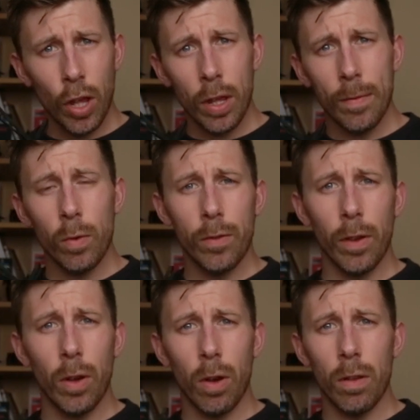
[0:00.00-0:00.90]
you've also
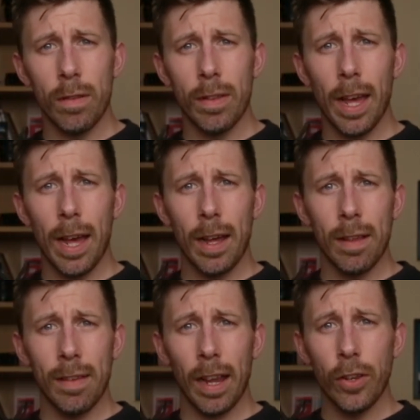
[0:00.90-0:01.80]
got their
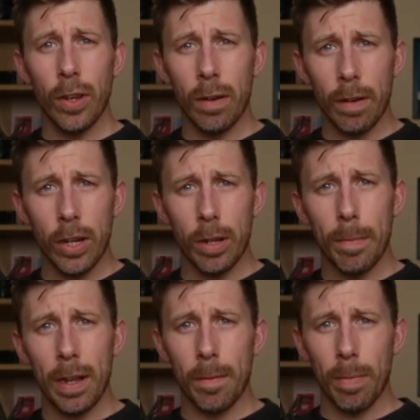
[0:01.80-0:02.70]
2nd generation
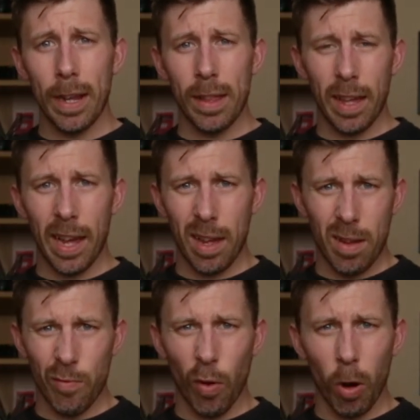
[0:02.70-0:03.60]
Metaplate, their
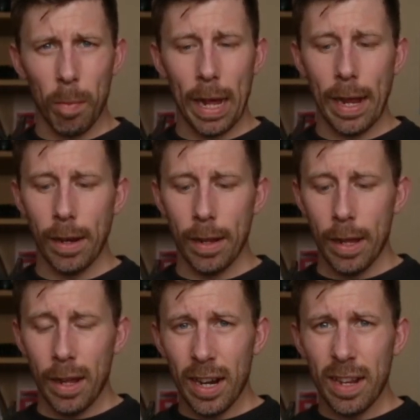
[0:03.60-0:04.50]
rock plate,
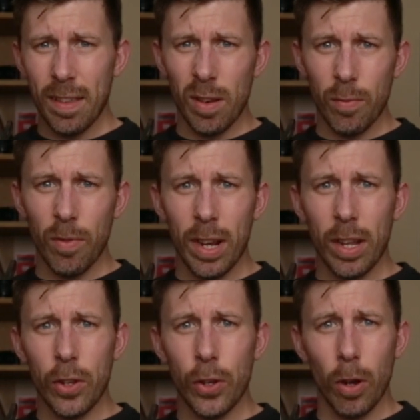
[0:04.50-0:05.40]
and this did a really
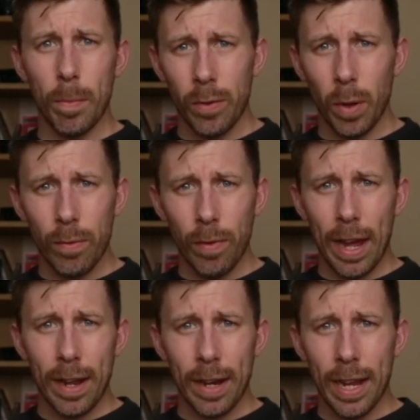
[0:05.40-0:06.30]
good job. So I
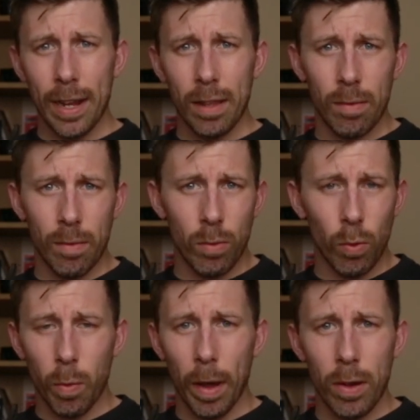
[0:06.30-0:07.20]
ran in
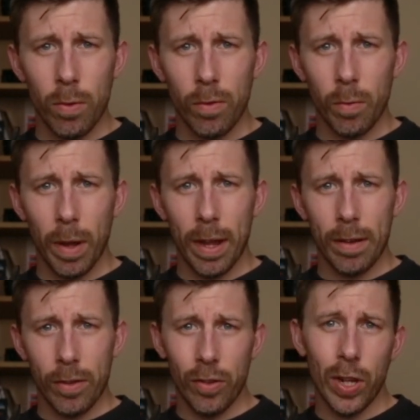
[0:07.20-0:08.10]
North Wales, where
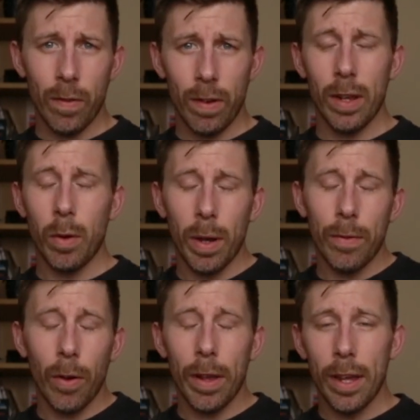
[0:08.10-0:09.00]
it's generally quite
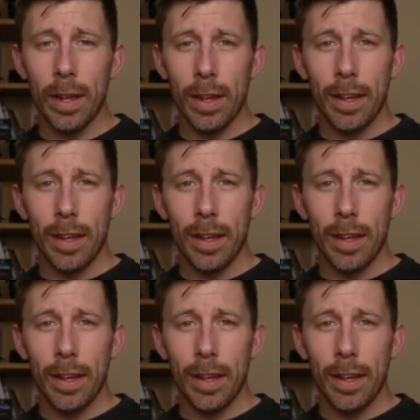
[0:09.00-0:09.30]
rocky,